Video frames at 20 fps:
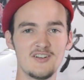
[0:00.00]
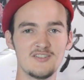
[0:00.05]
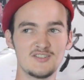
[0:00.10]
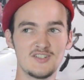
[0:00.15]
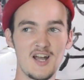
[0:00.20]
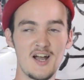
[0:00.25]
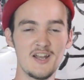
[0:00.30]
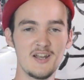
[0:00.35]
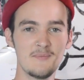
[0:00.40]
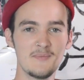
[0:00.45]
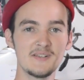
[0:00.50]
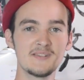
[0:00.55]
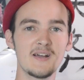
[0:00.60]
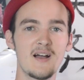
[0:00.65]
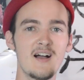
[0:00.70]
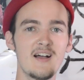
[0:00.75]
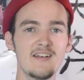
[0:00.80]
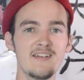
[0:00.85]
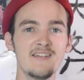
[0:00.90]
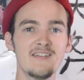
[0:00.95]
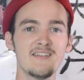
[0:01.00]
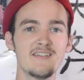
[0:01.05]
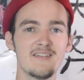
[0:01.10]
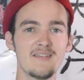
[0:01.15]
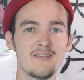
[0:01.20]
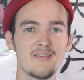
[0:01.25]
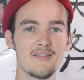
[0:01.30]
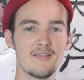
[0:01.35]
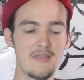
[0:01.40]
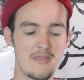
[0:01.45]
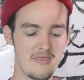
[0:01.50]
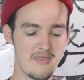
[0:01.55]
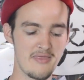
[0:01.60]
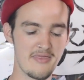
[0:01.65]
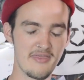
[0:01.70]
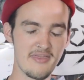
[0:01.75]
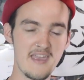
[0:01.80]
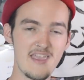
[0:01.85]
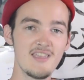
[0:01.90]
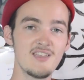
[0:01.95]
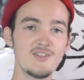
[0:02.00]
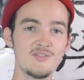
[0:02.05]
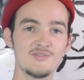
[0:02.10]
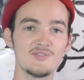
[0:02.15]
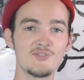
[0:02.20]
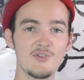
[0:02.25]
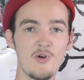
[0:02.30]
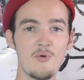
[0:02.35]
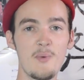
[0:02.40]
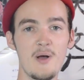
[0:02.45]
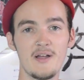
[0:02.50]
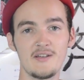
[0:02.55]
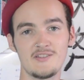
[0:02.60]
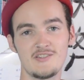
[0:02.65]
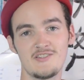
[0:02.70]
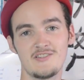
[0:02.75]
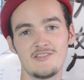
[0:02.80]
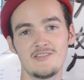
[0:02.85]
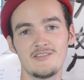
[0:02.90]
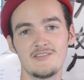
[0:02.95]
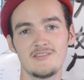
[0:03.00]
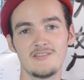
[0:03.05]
automaton, thank you so much.